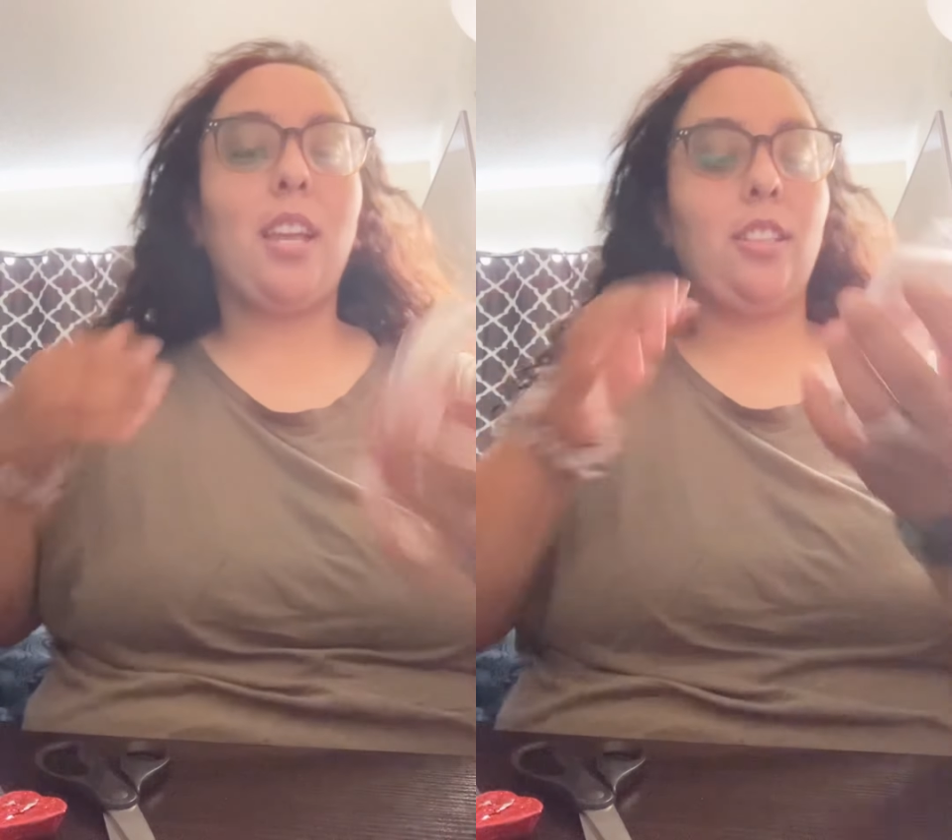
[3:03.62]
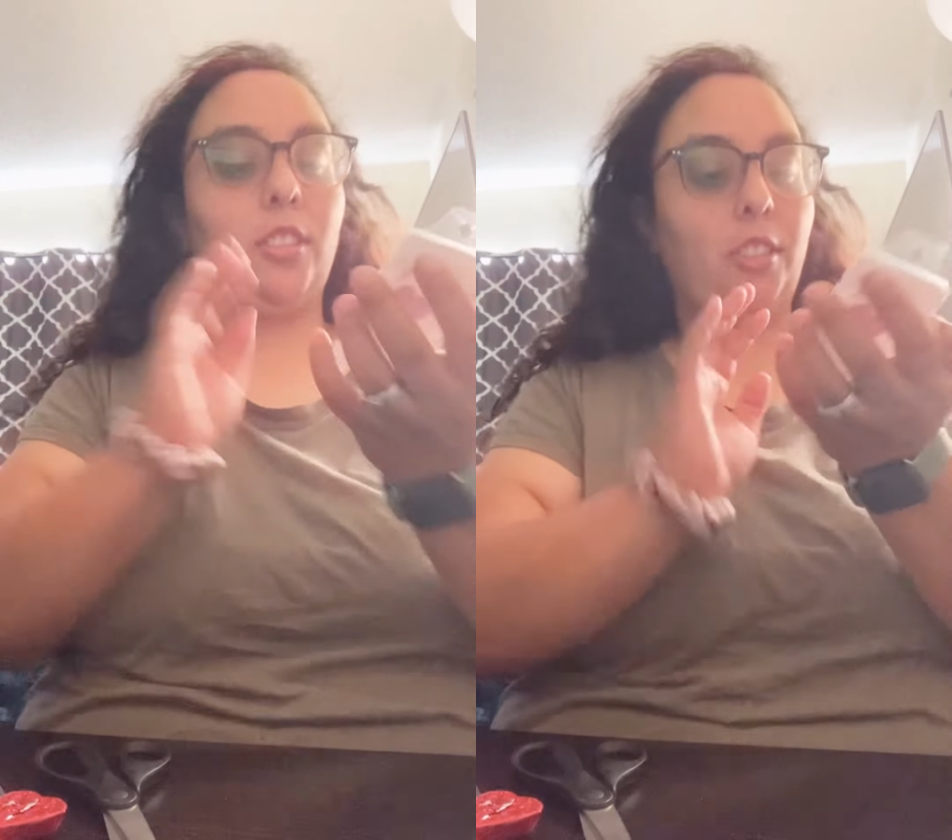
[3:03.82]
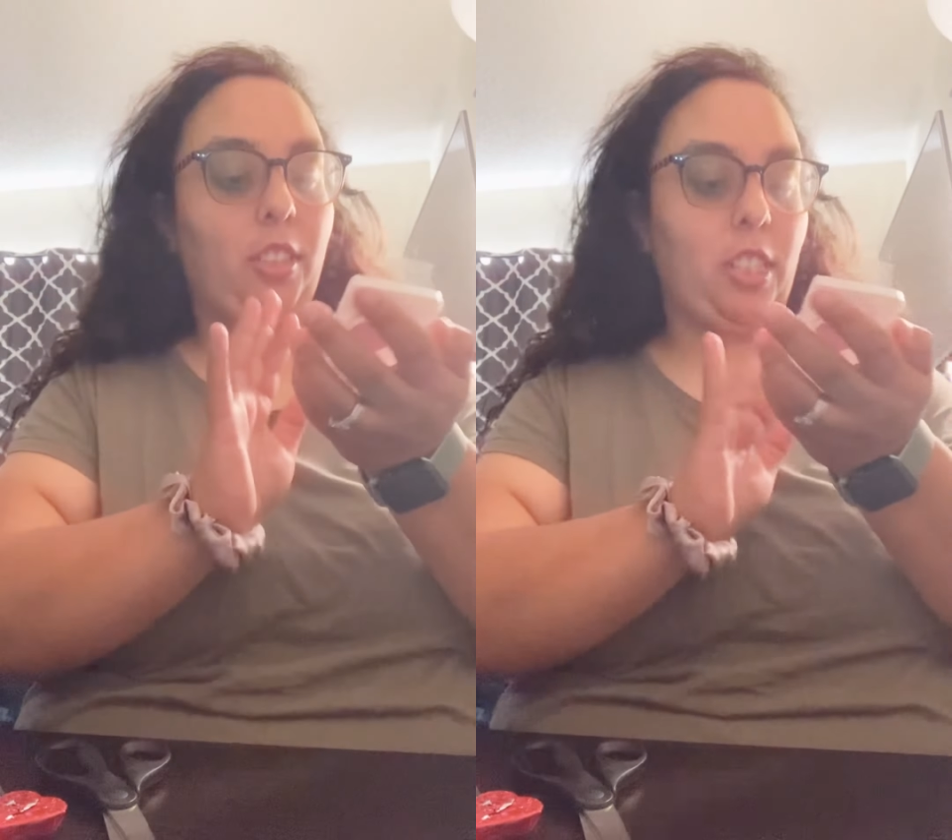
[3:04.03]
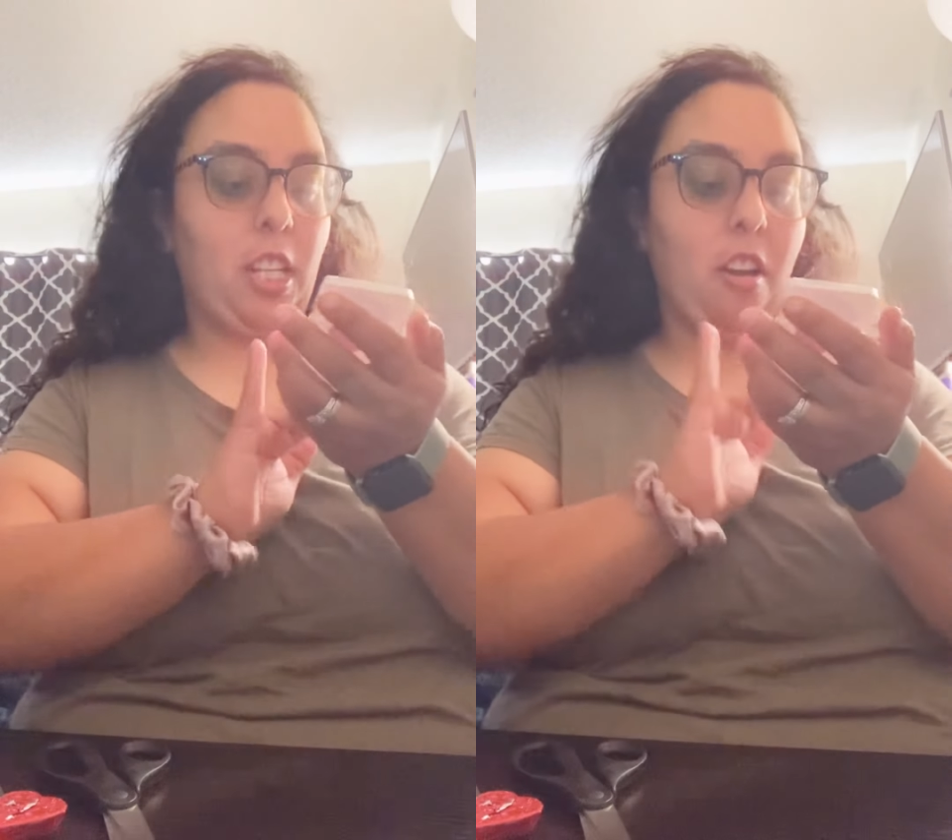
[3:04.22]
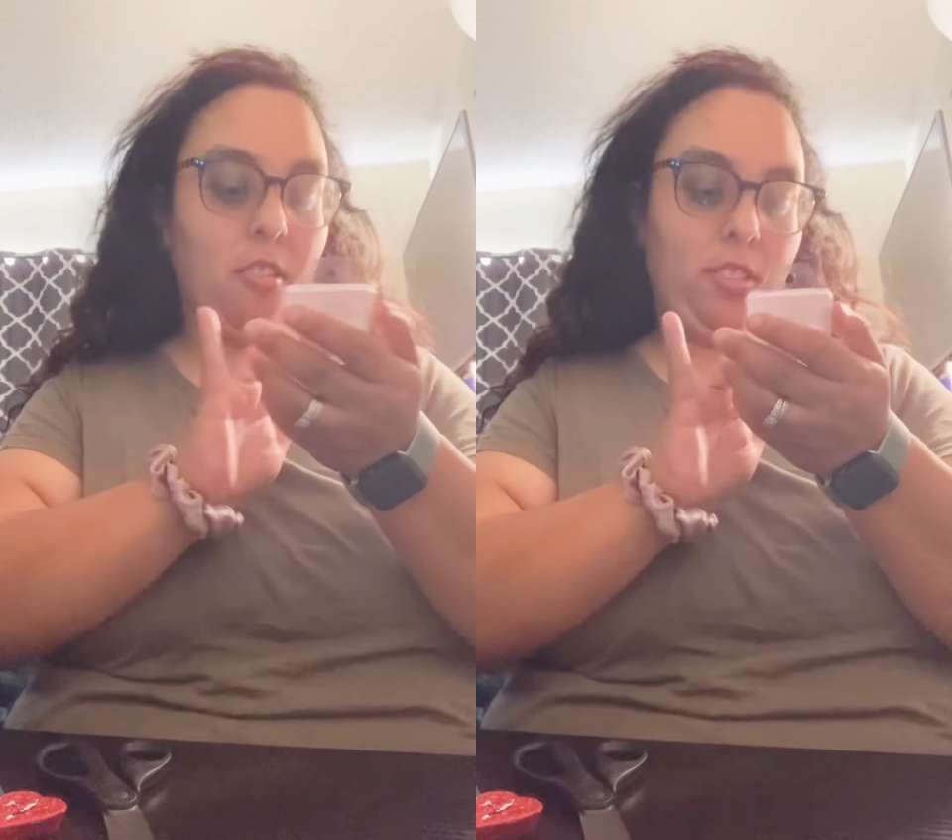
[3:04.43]

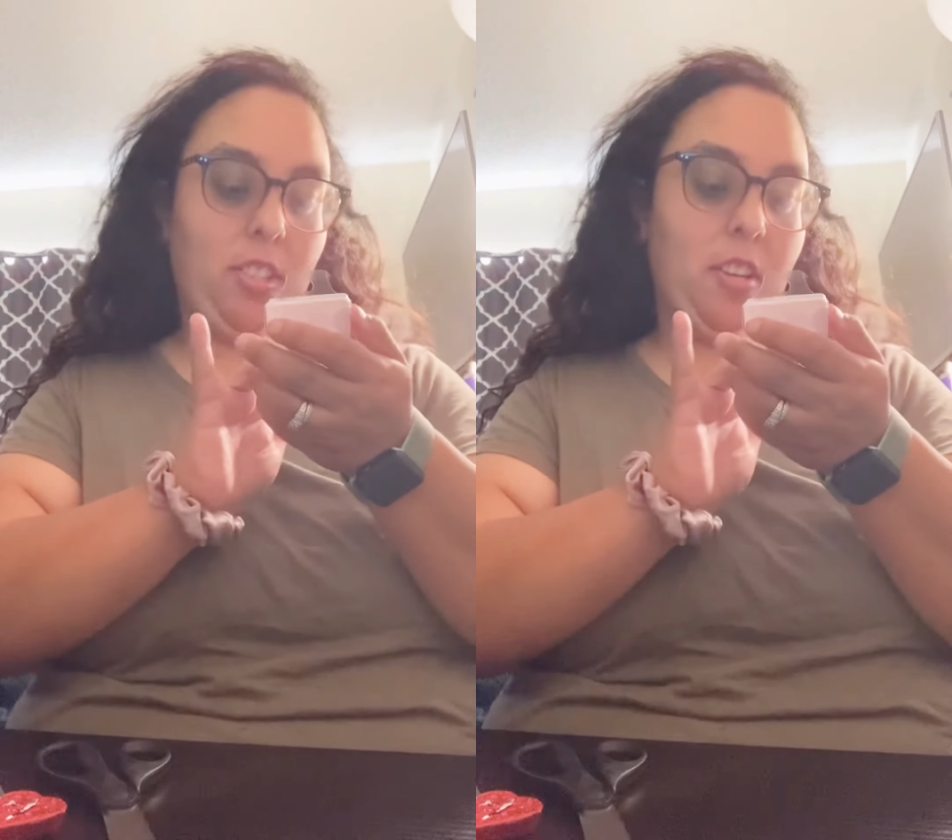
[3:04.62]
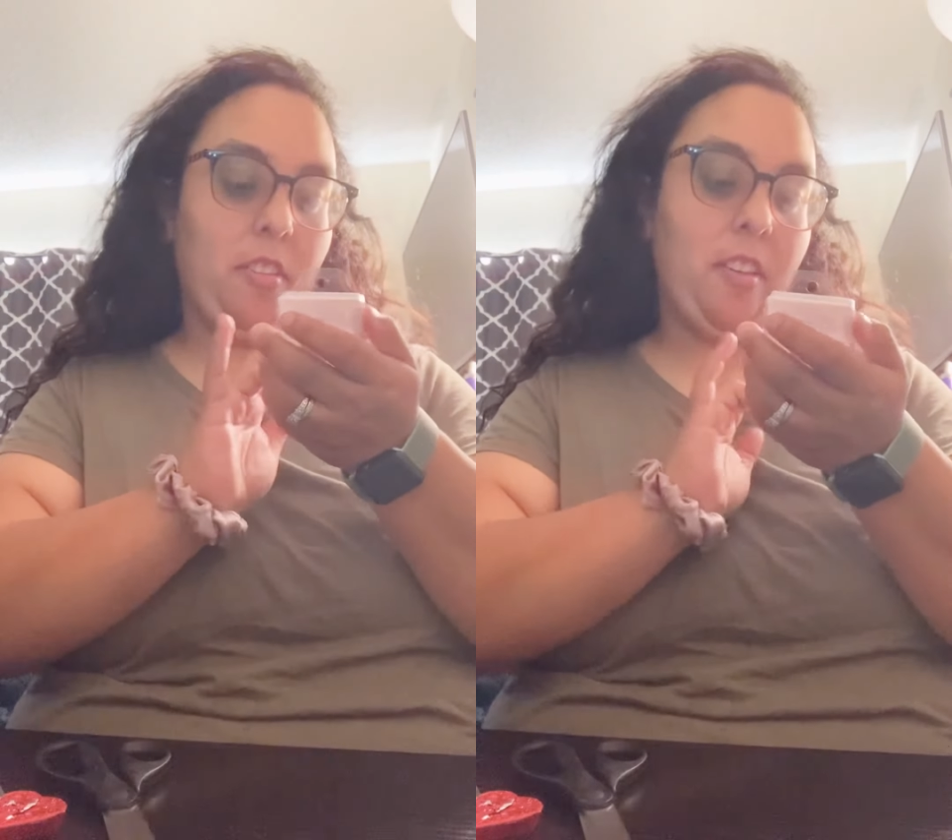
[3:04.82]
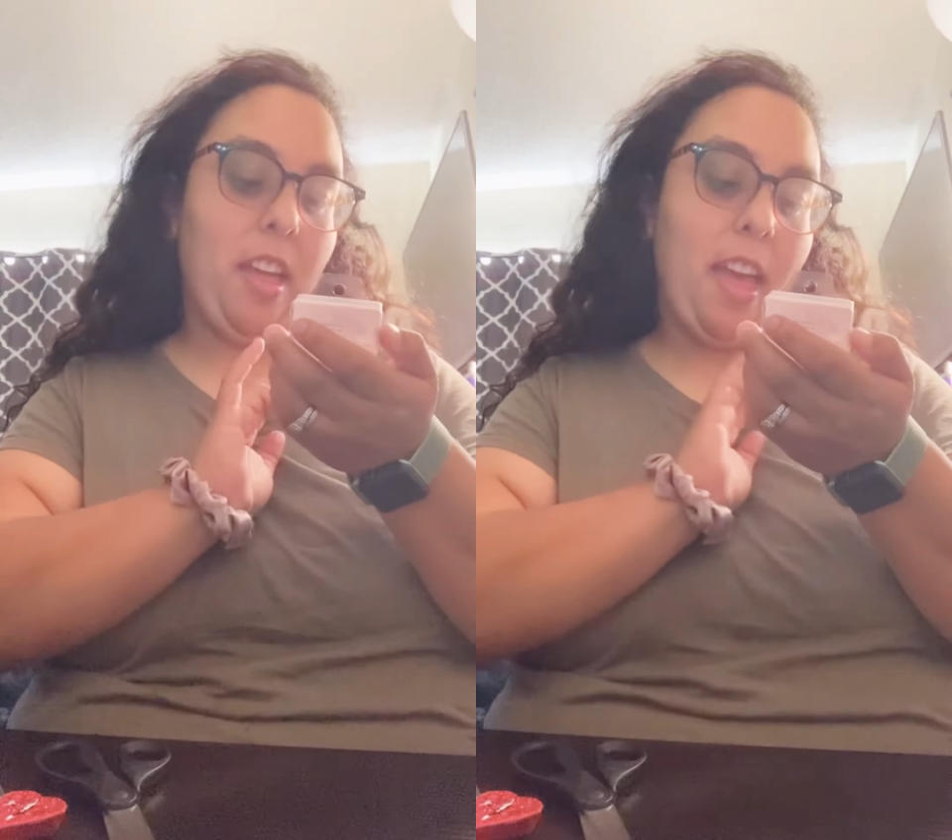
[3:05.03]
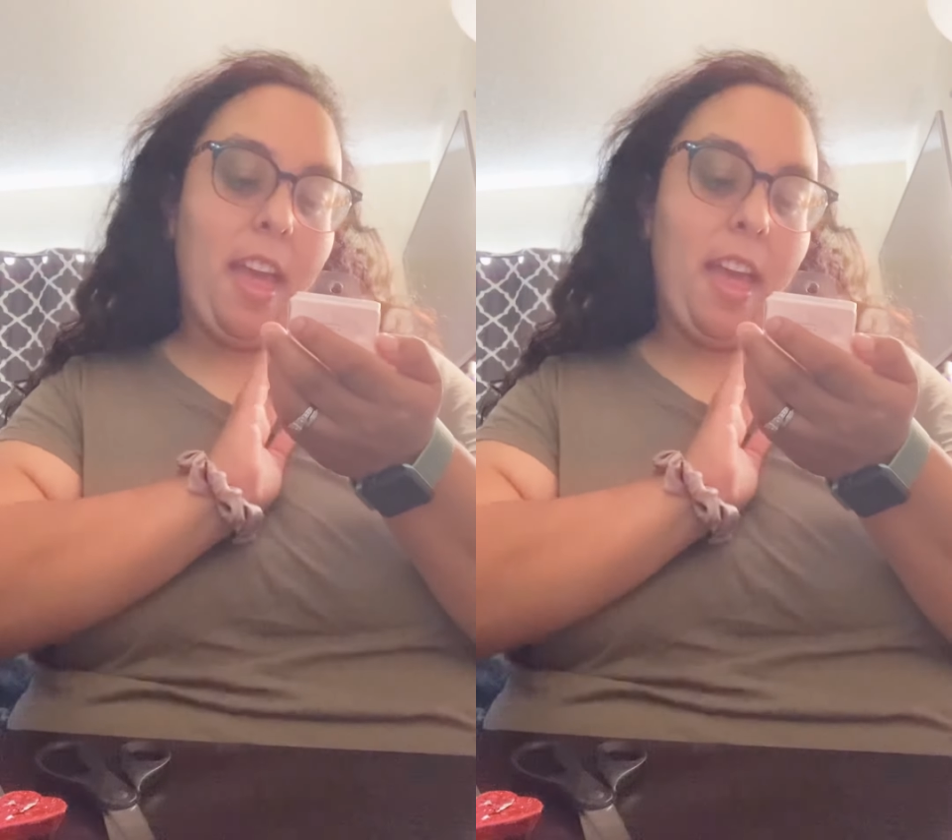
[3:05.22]
she also